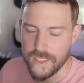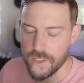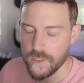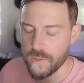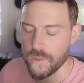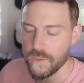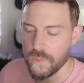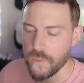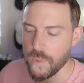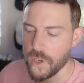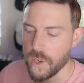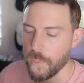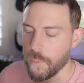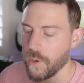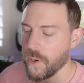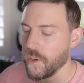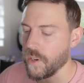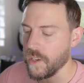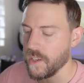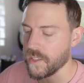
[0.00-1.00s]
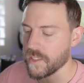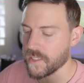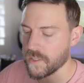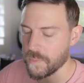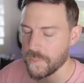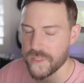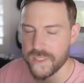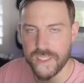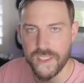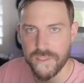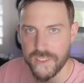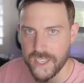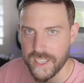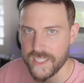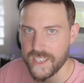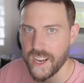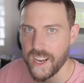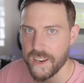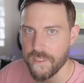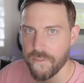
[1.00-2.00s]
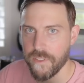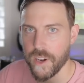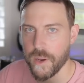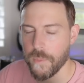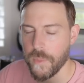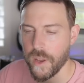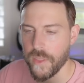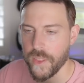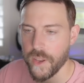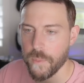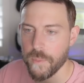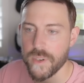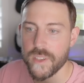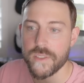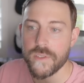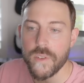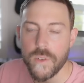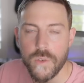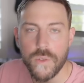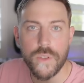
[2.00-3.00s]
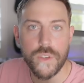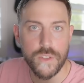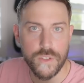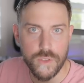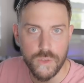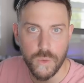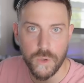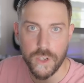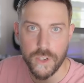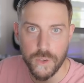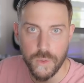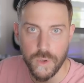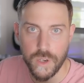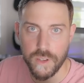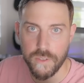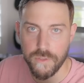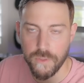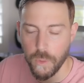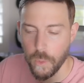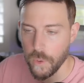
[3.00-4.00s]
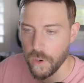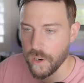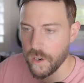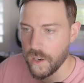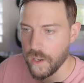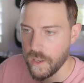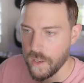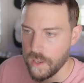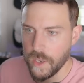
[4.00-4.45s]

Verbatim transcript: I don't want to put a specific time frame on there, but as early as 2024.